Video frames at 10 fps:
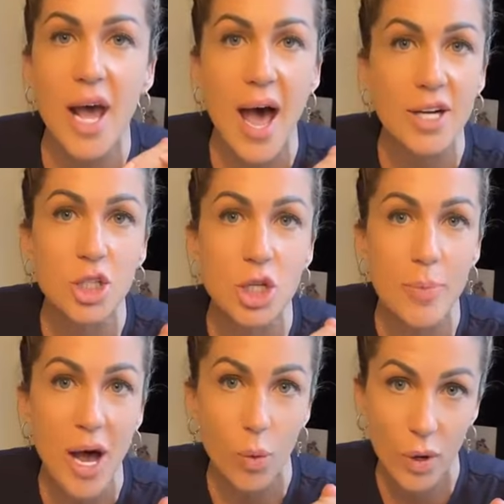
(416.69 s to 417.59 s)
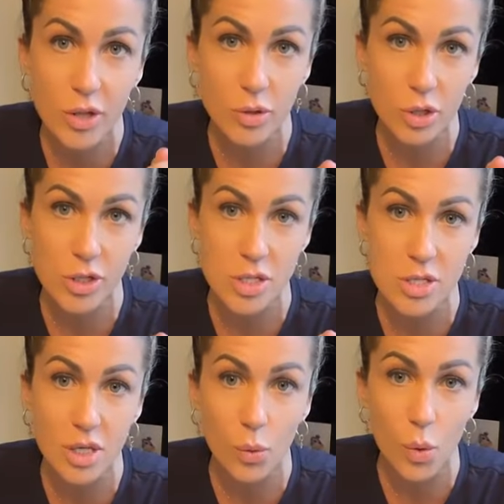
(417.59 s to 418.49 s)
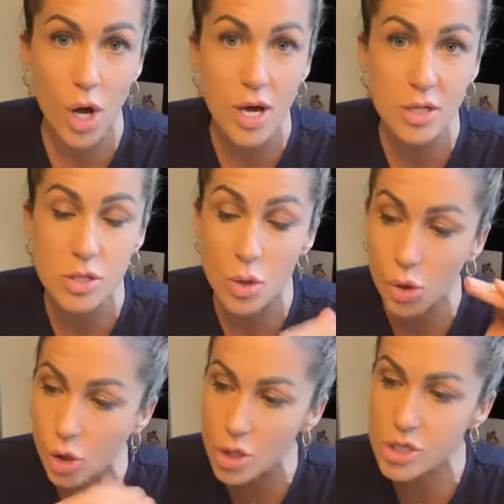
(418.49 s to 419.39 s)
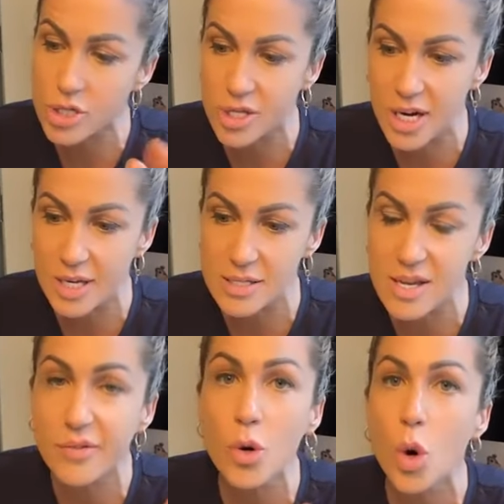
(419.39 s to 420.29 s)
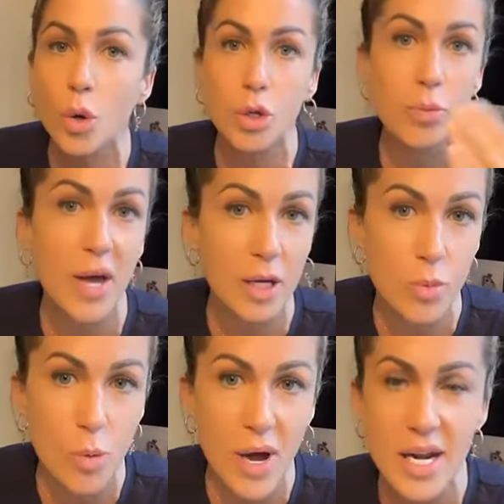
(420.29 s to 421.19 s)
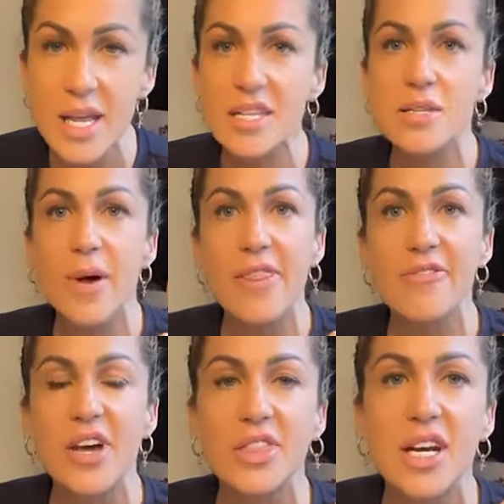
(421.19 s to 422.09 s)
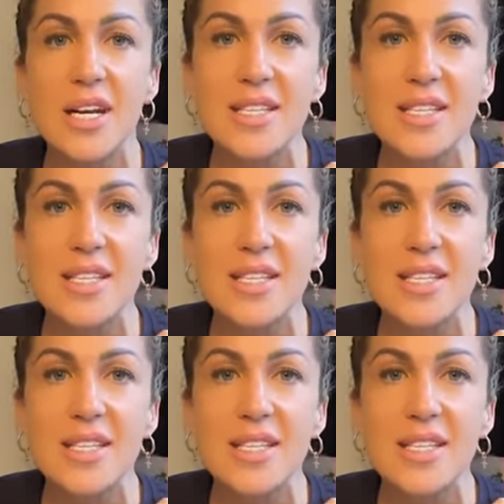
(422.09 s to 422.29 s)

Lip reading: actually about whether or not this thing works or goes to the next level or you make more money. It's about the fact that it